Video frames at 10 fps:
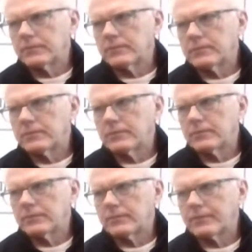can you just
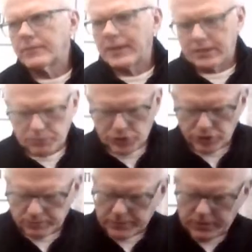hold up your
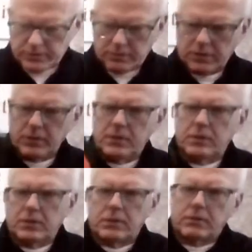uni that
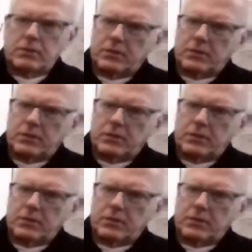you're?